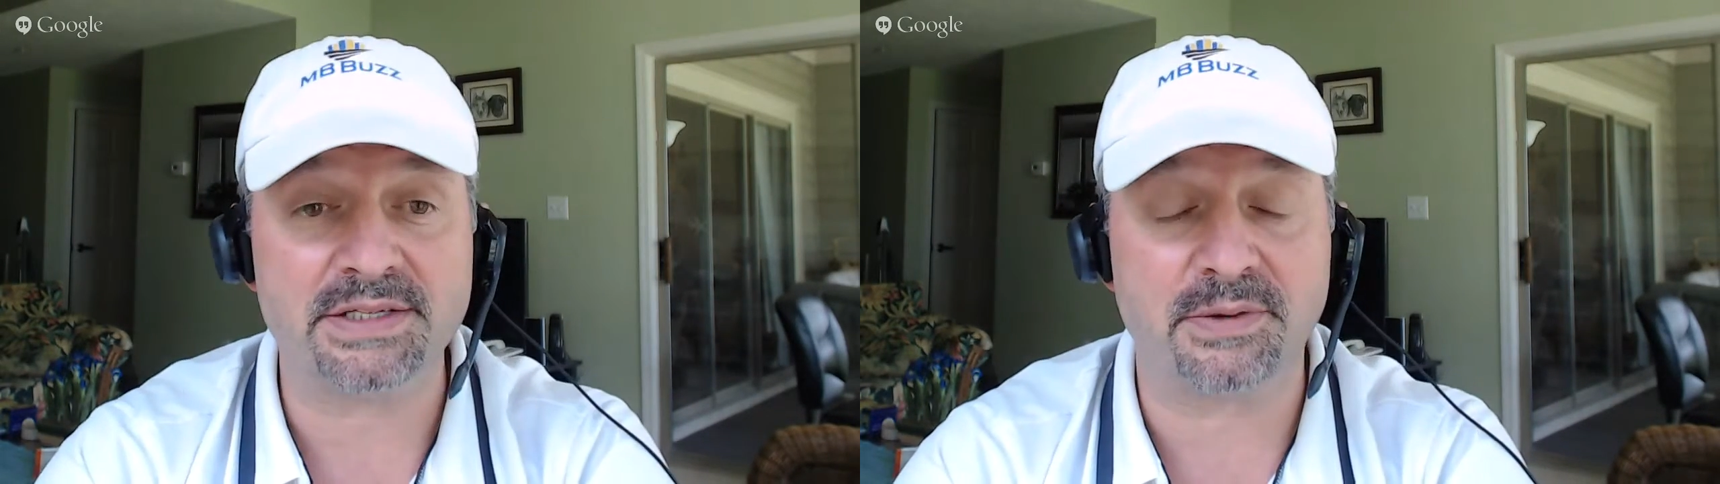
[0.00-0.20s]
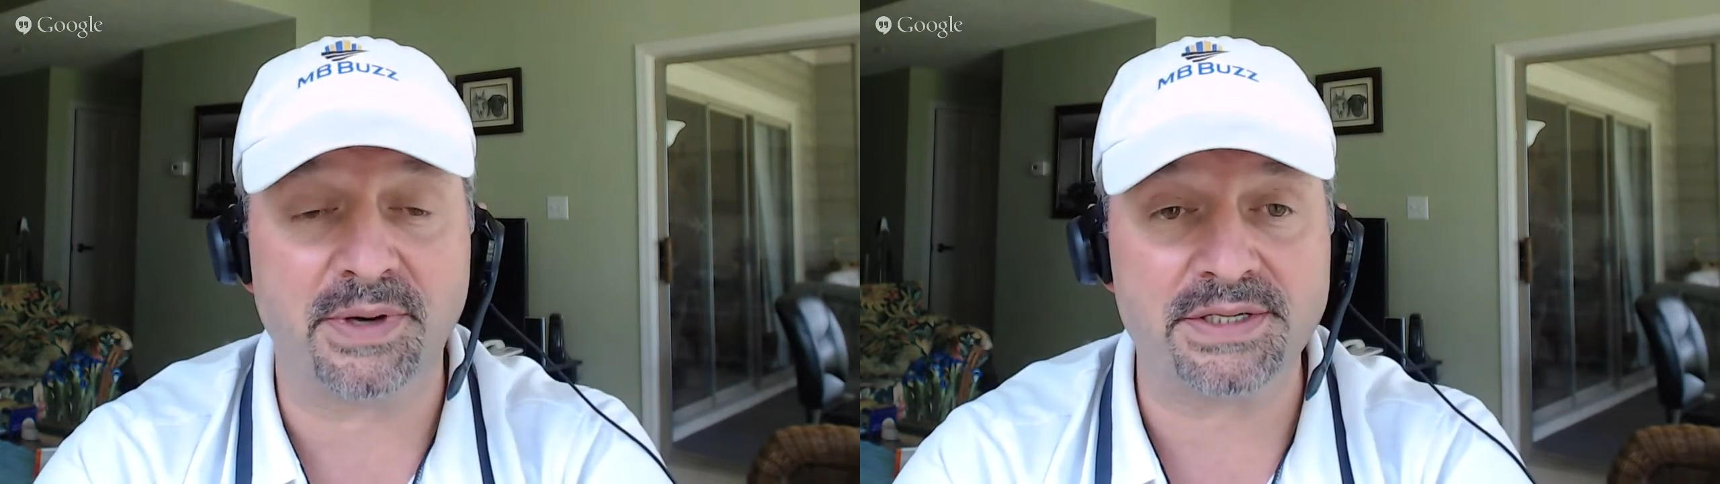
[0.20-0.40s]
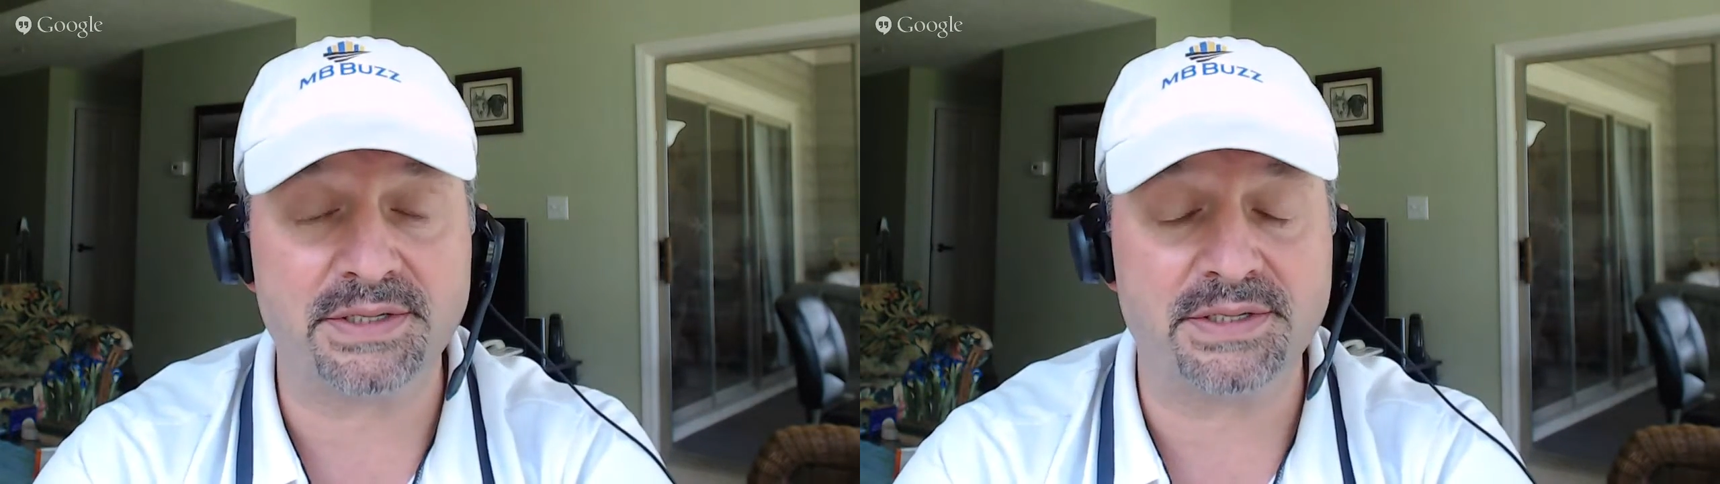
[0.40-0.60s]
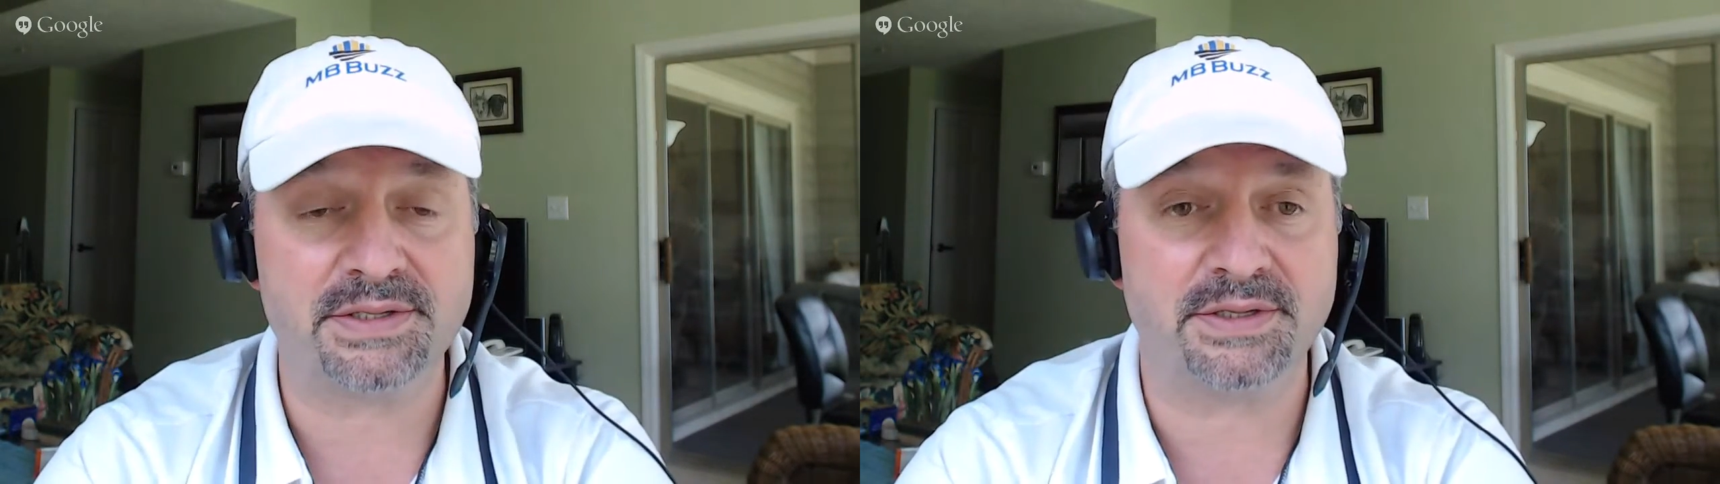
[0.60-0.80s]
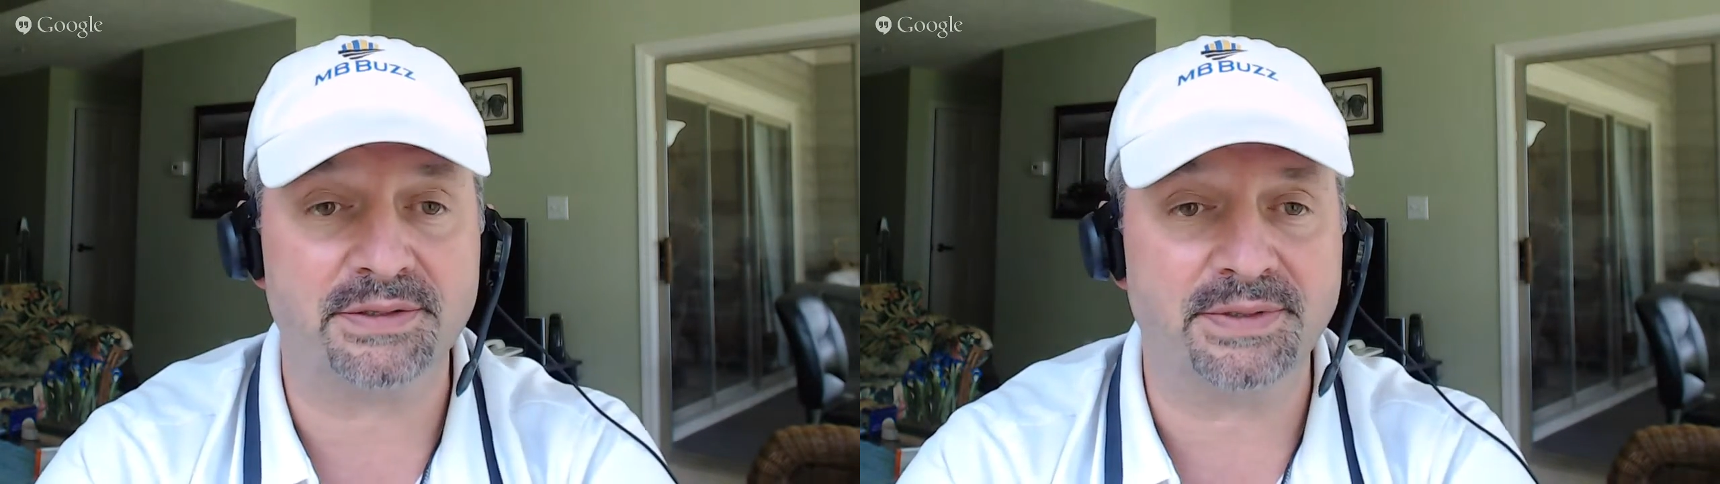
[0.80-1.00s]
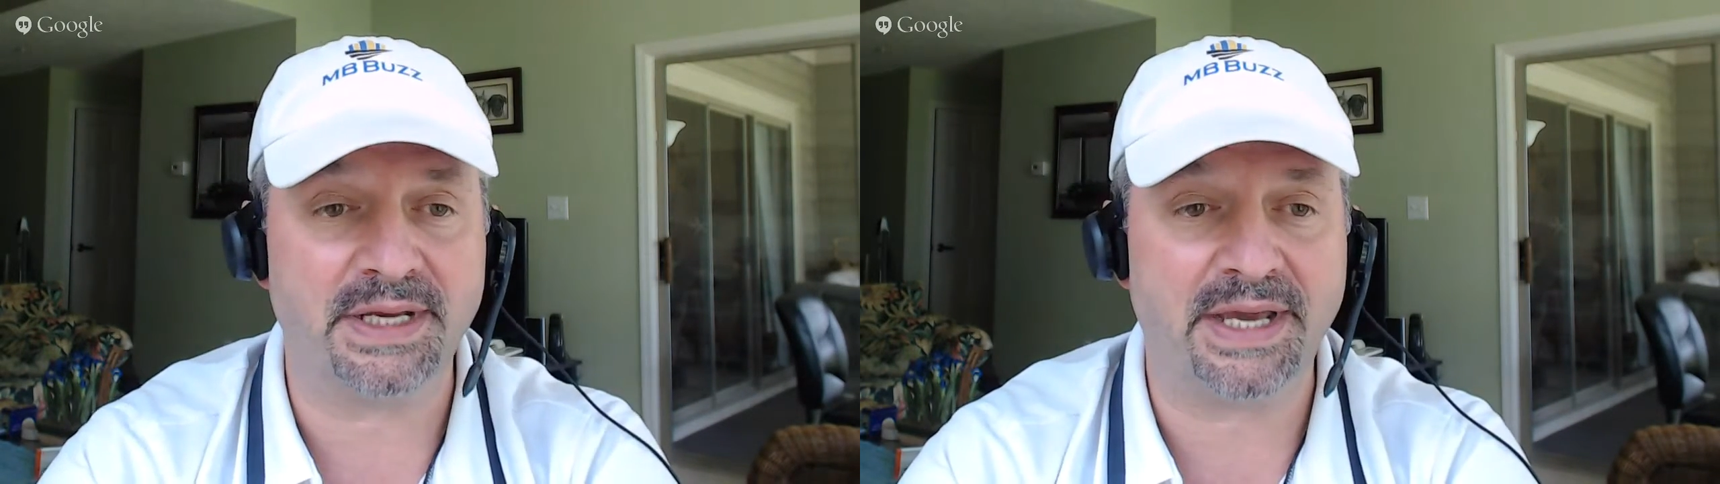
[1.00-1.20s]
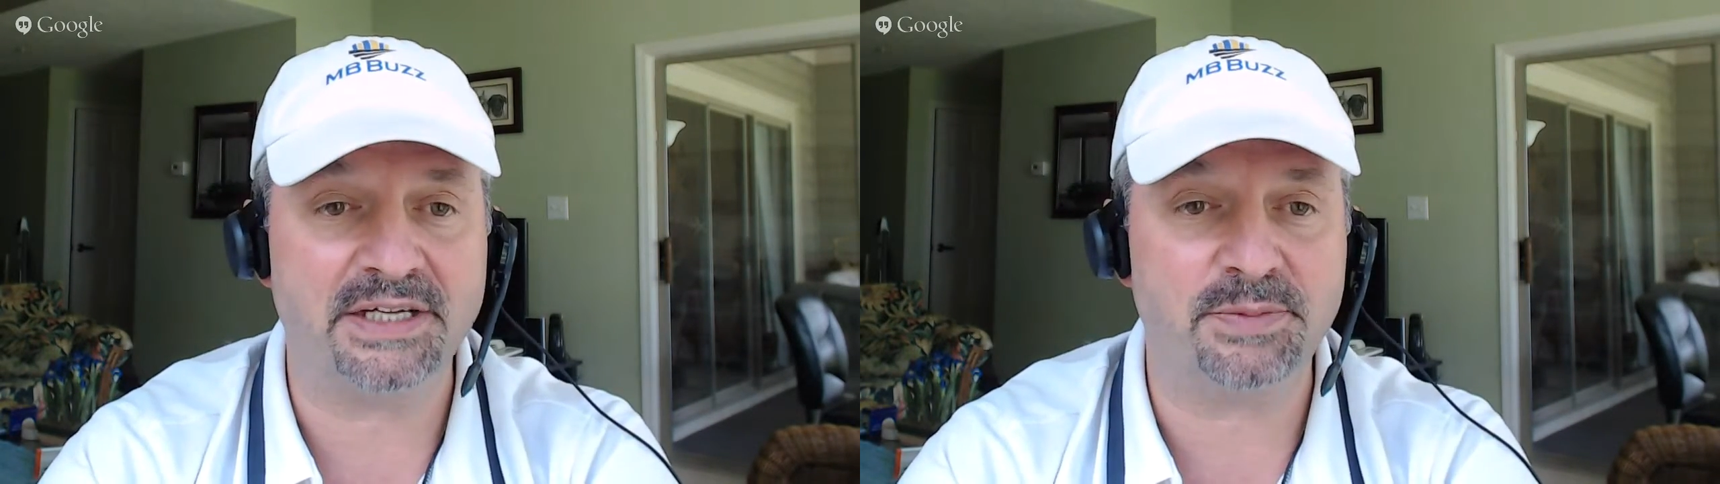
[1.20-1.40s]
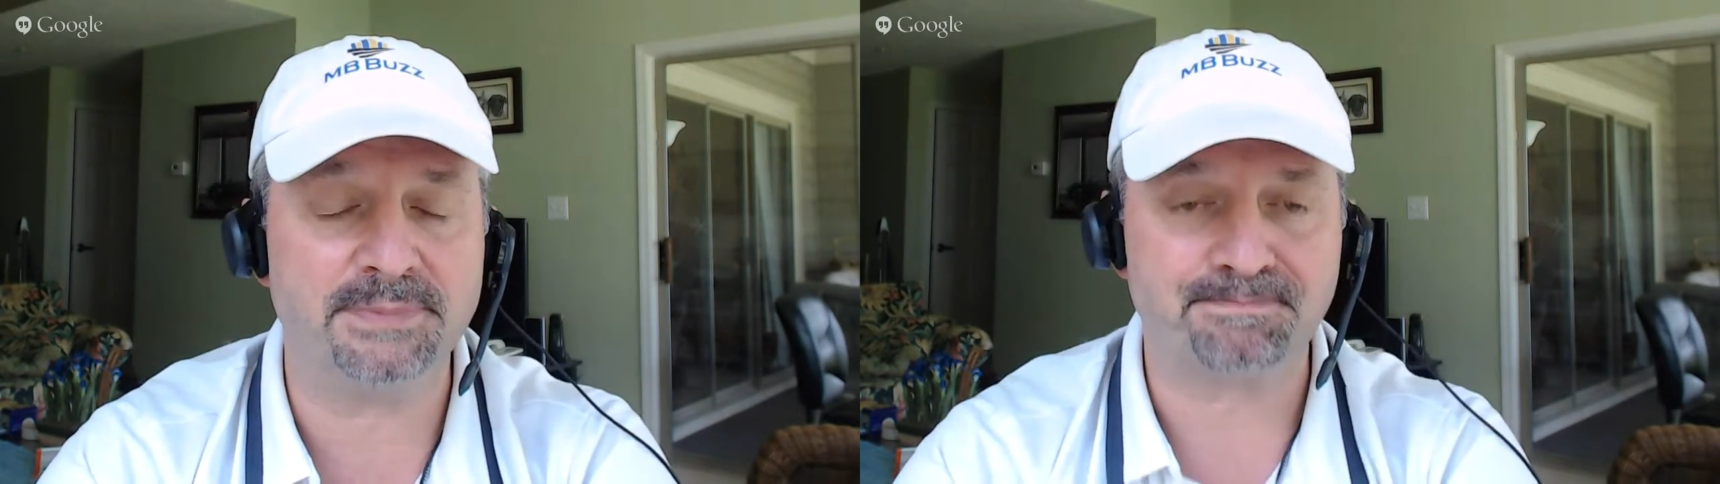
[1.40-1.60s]
of questions or
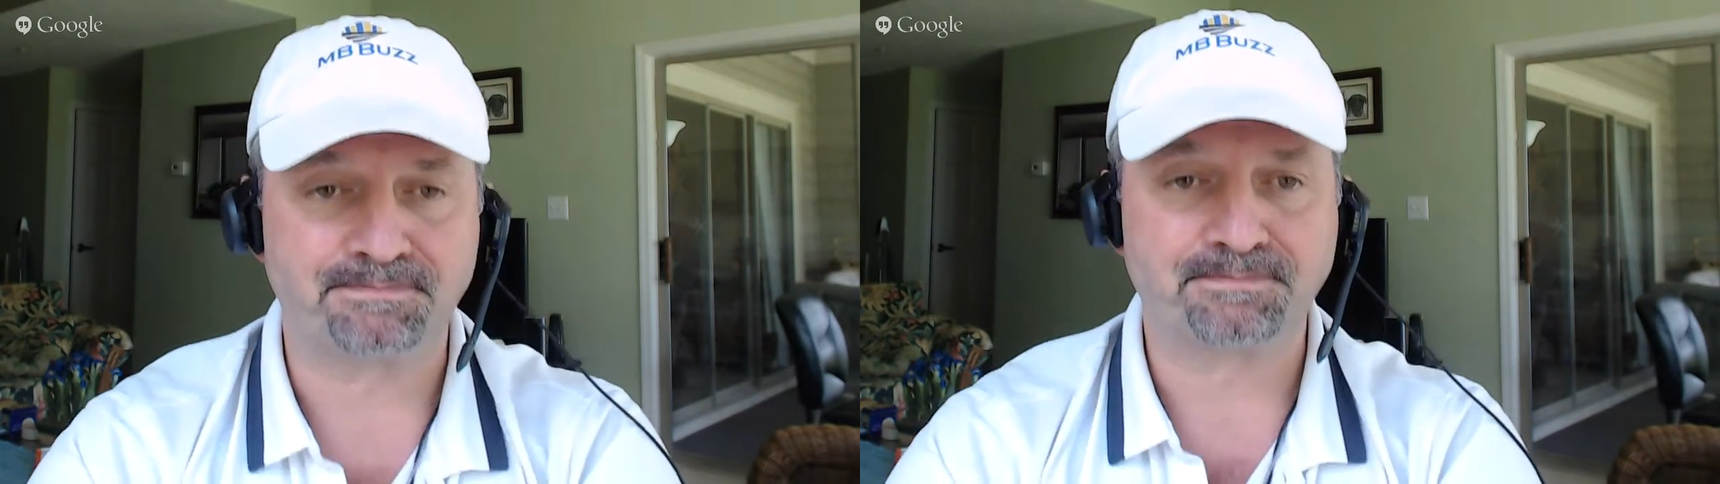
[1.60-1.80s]
engagement.